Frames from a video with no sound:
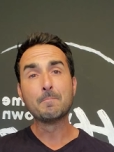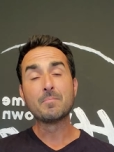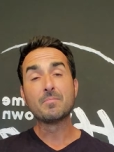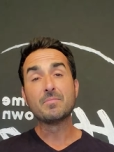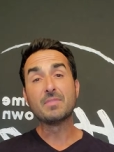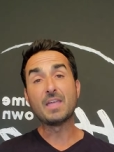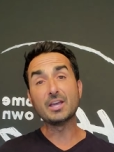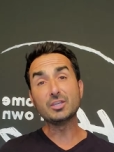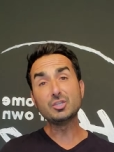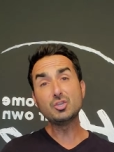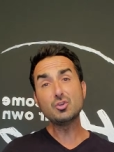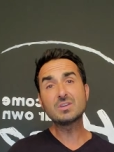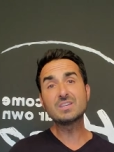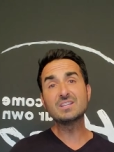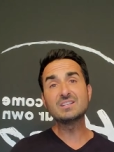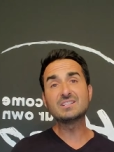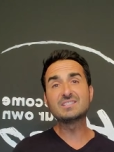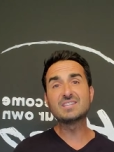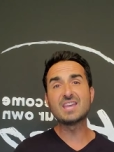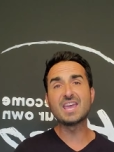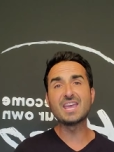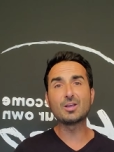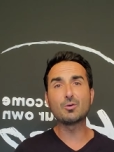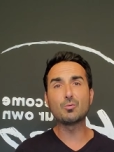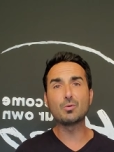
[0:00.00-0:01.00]
that you can
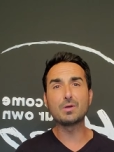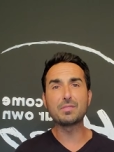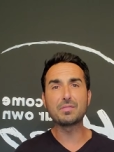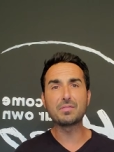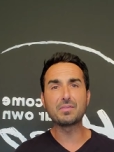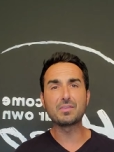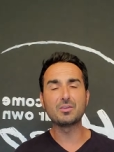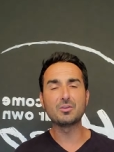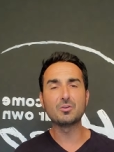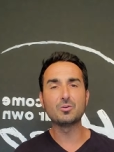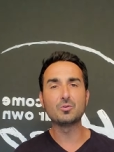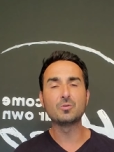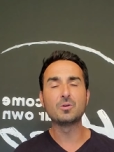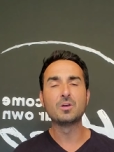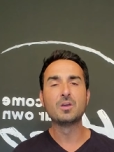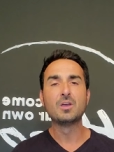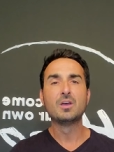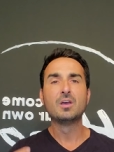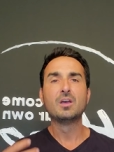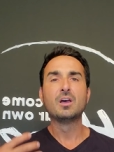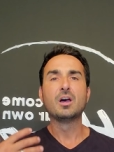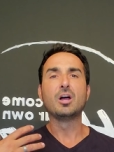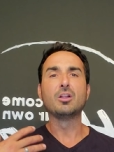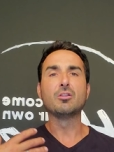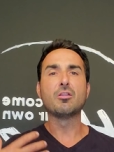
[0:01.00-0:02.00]
take with you
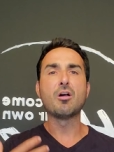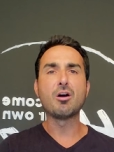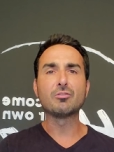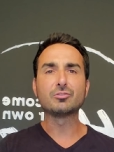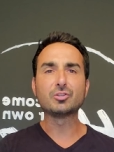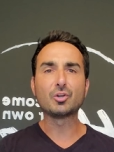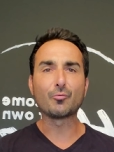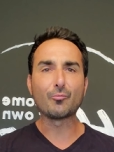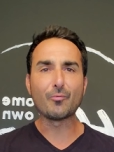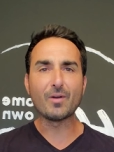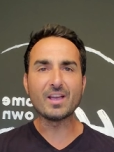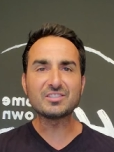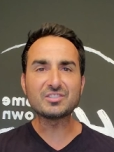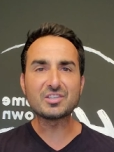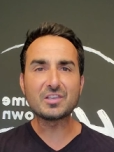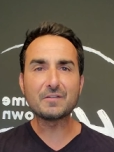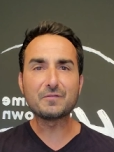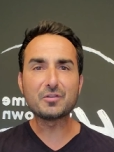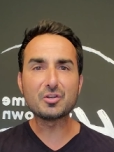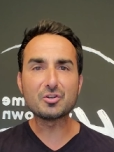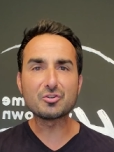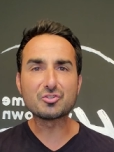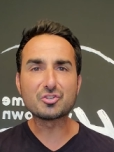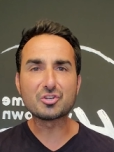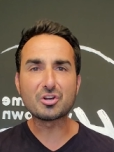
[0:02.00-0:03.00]
along the rest of
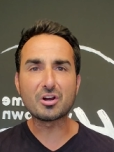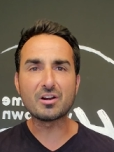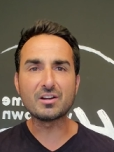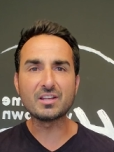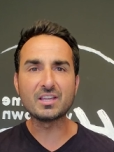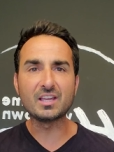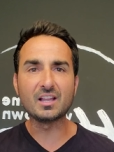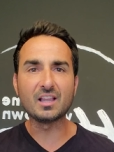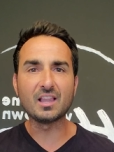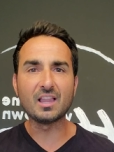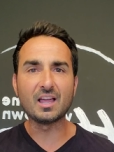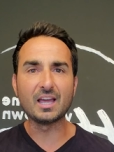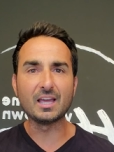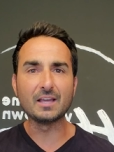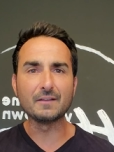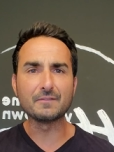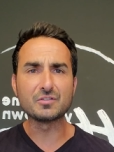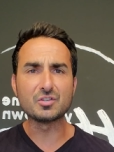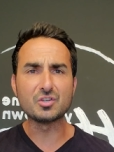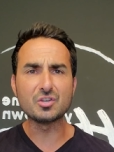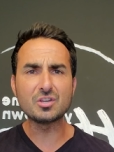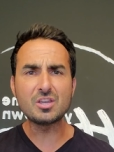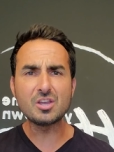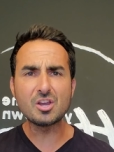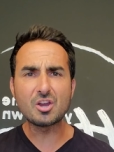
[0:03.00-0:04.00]
your journey in life
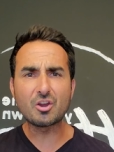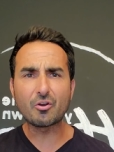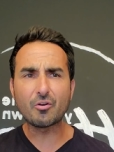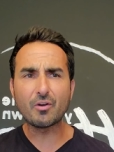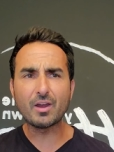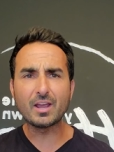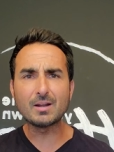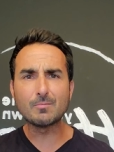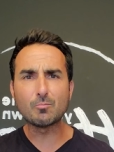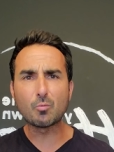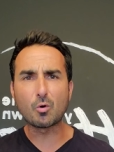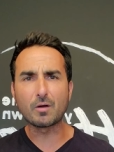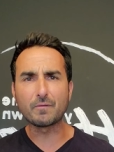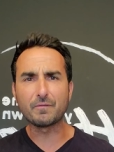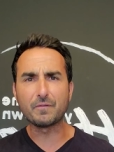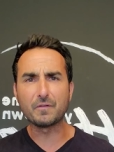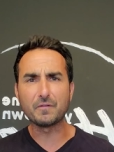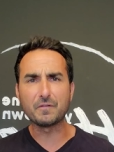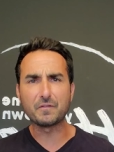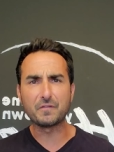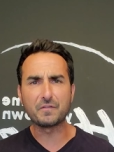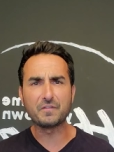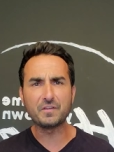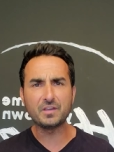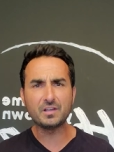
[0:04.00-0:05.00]
so you can create a more
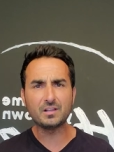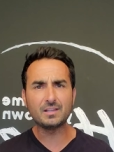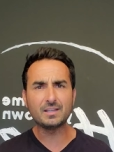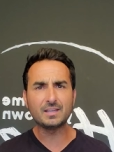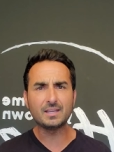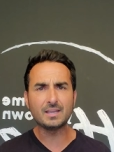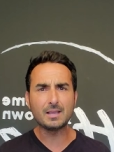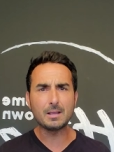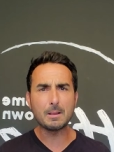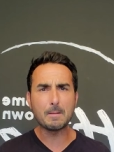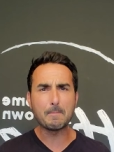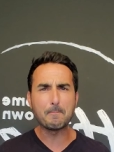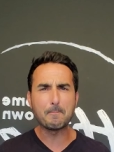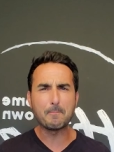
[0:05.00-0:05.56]
fulfilling,